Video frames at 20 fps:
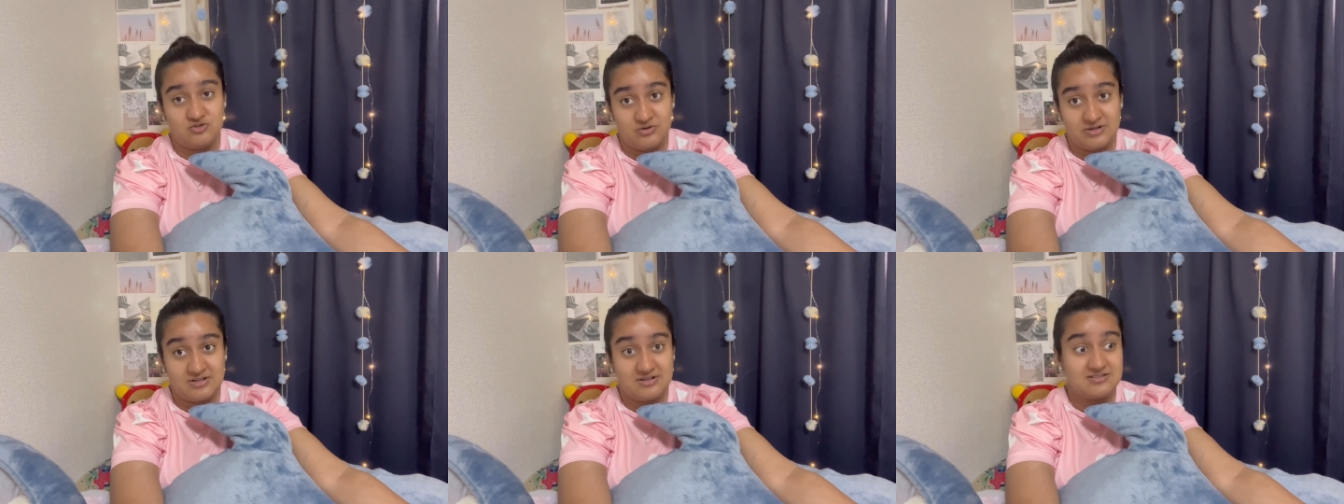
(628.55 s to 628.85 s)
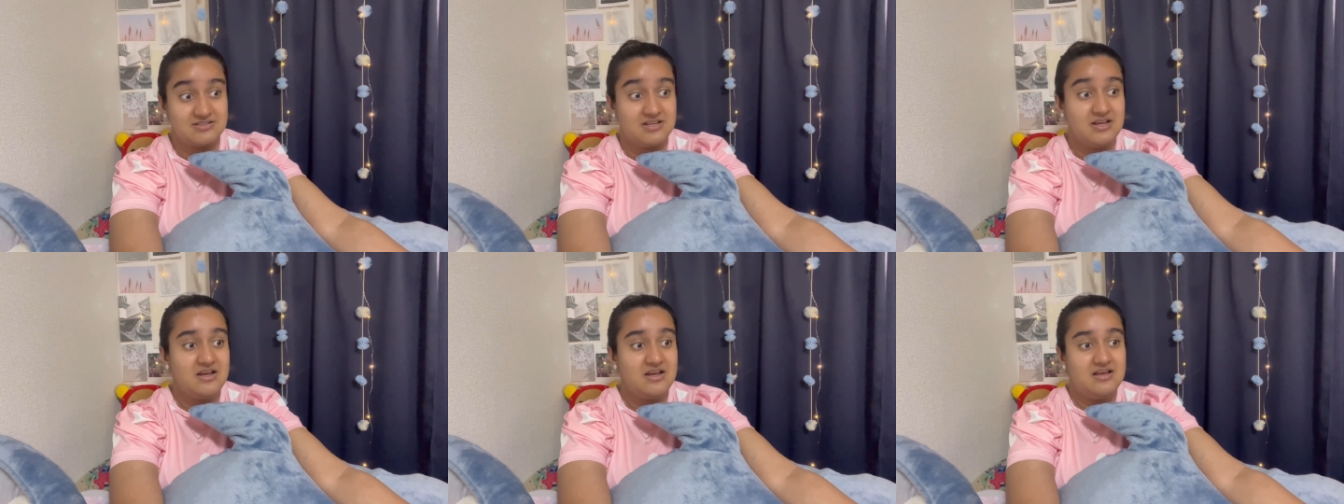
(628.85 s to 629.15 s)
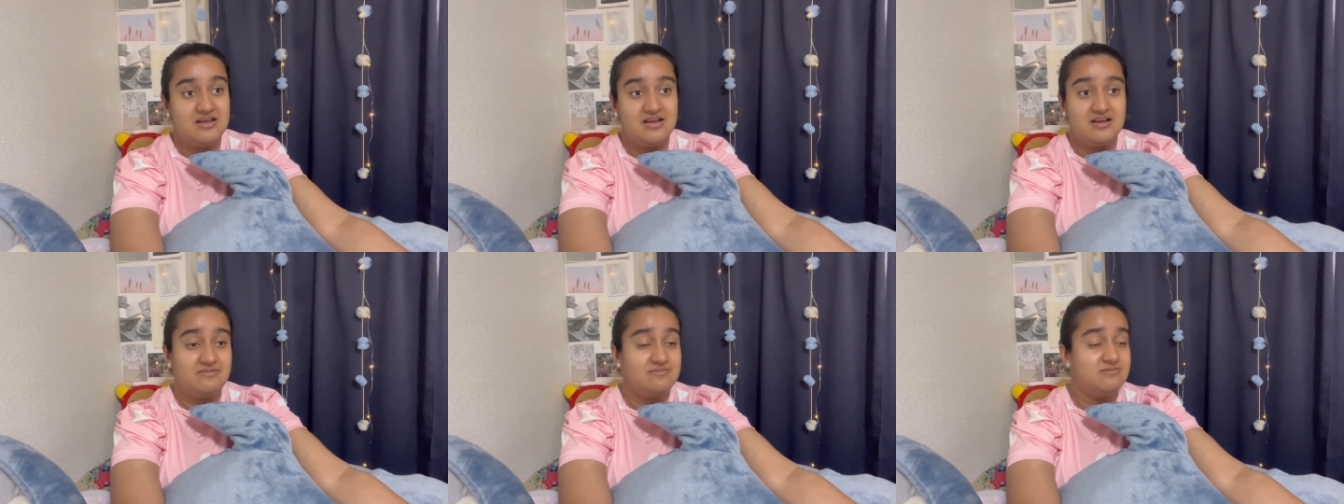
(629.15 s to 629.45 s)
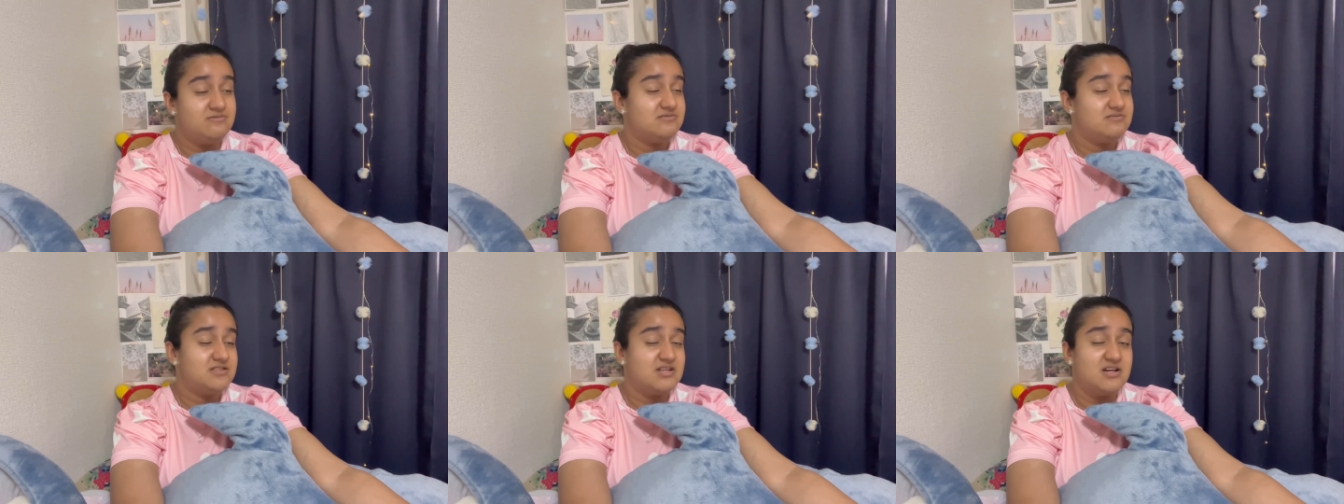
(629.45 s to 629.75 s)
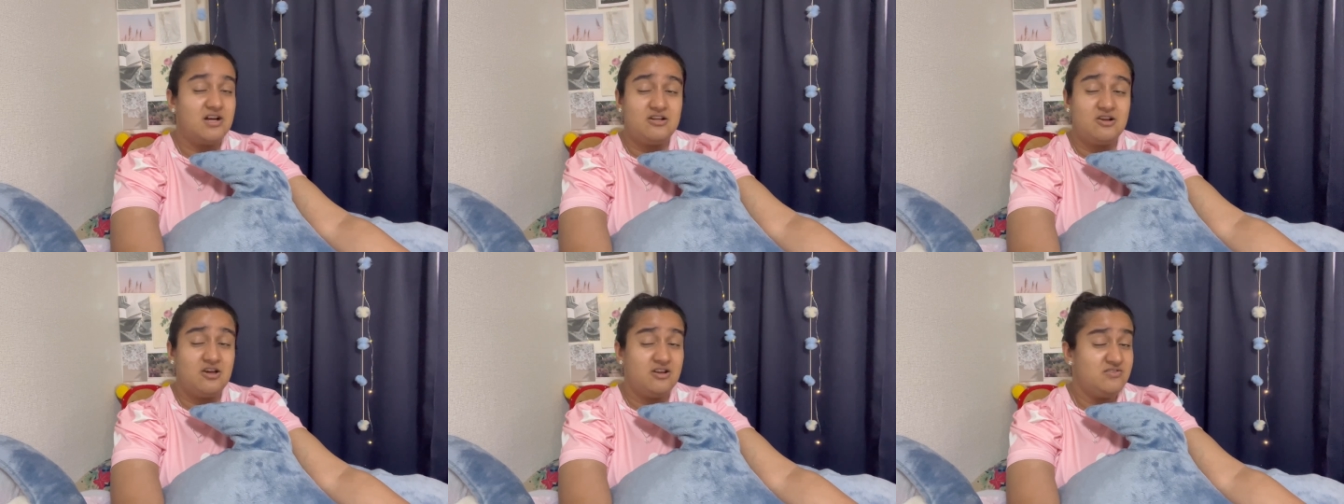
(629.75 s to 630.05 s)
Because if
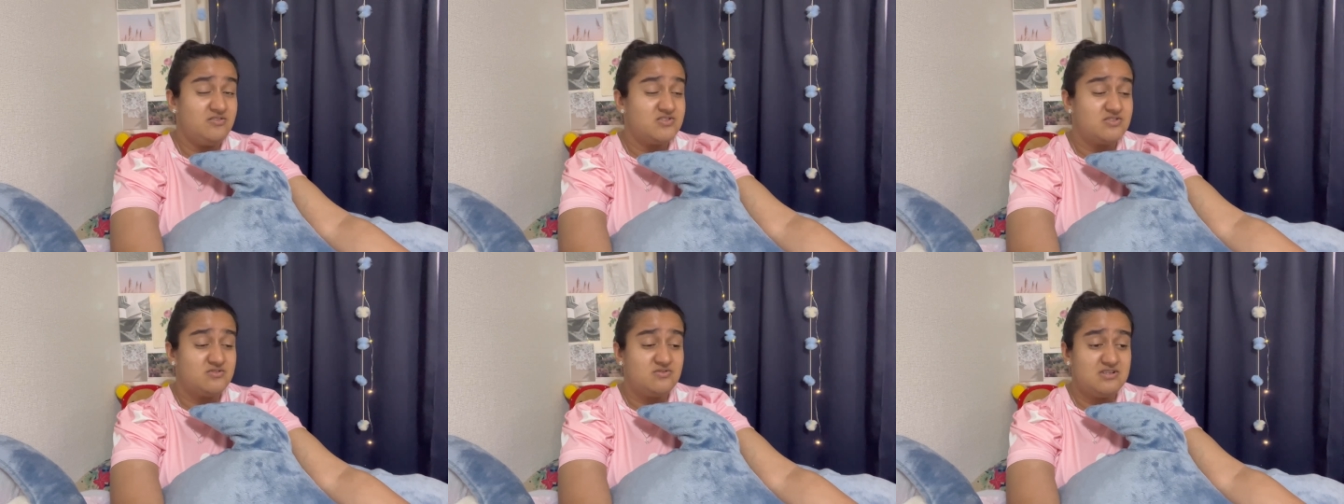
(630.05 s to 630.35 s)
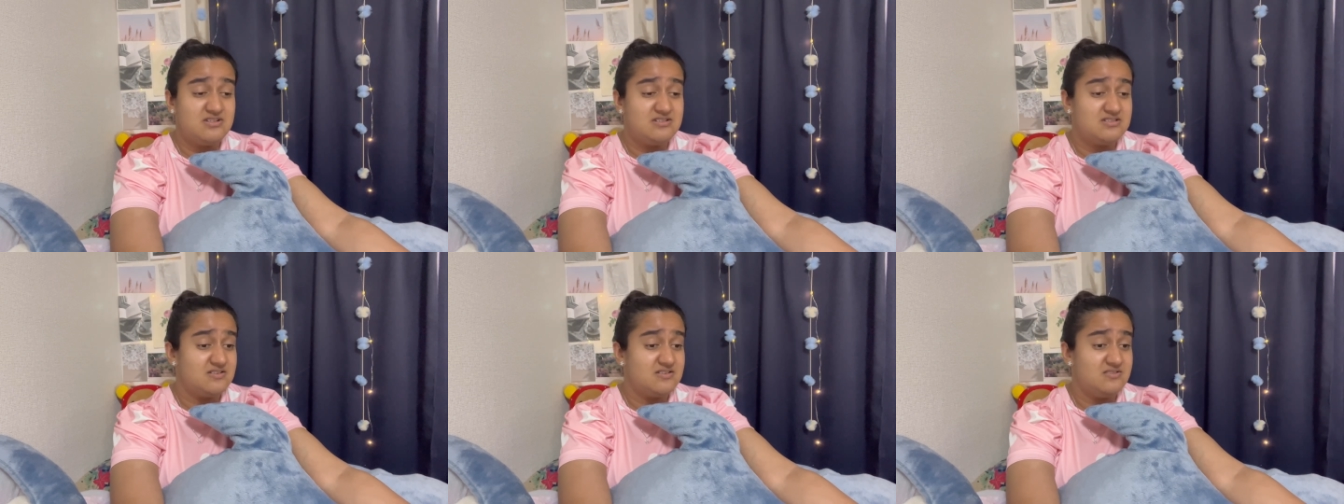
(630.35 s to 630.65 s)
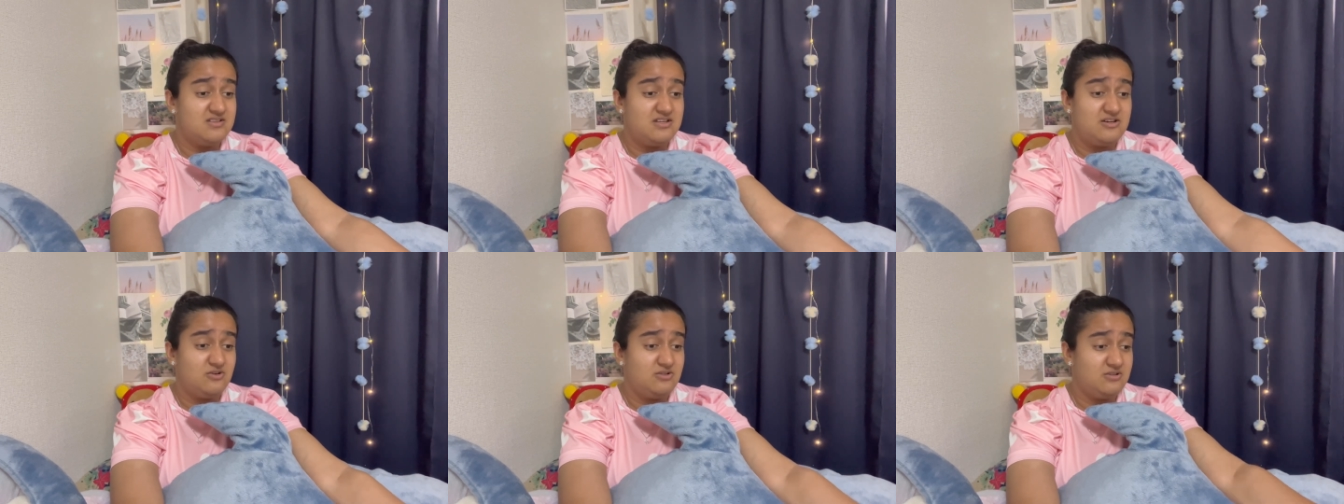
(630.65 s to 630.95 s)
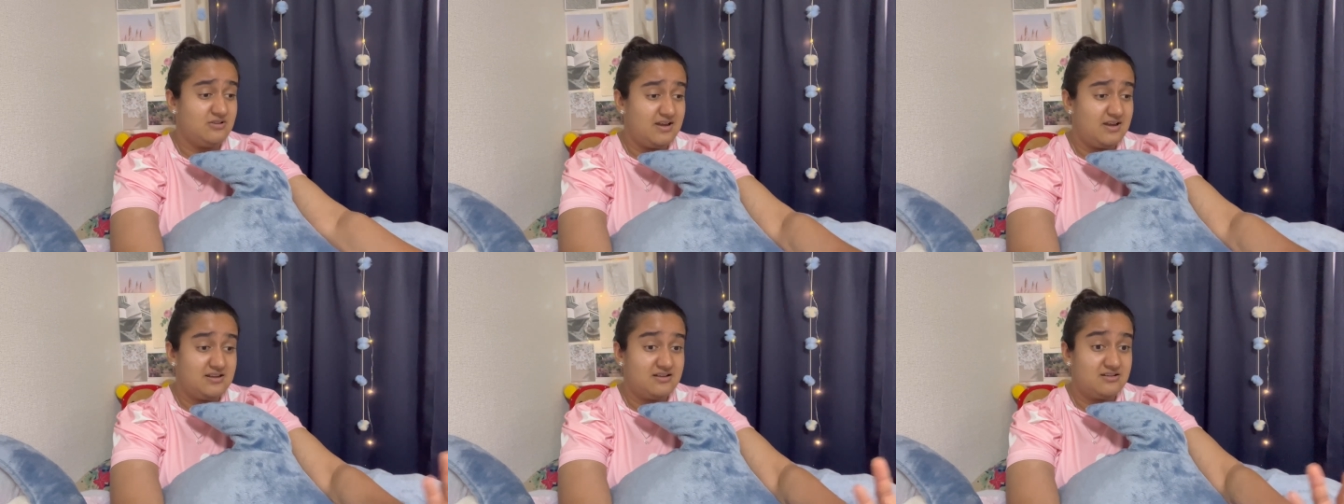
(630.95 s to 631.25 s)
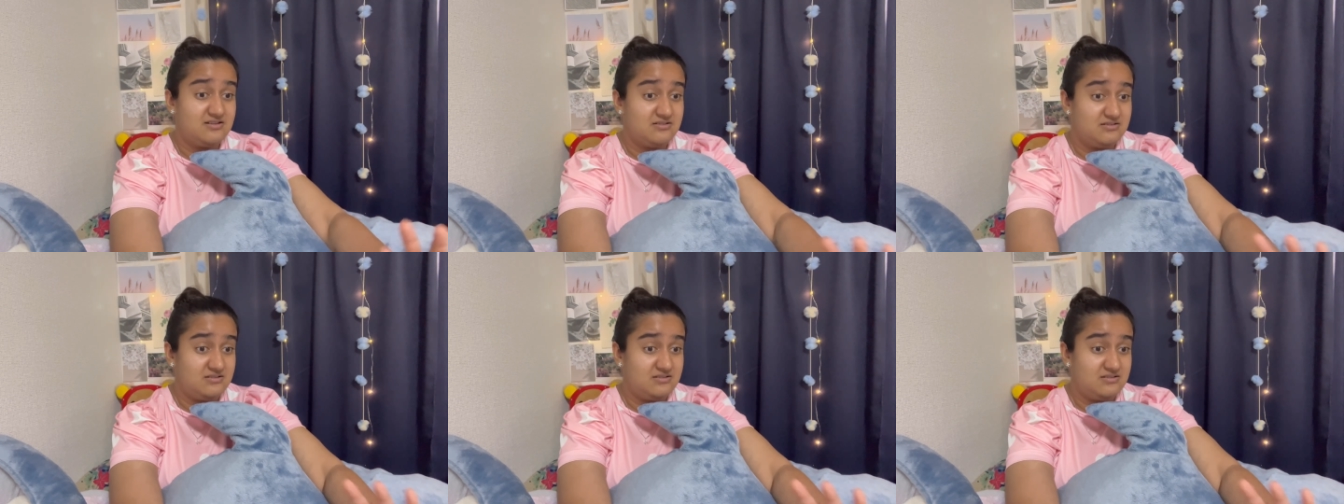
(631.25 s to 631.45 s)
a lot of students, if they don't like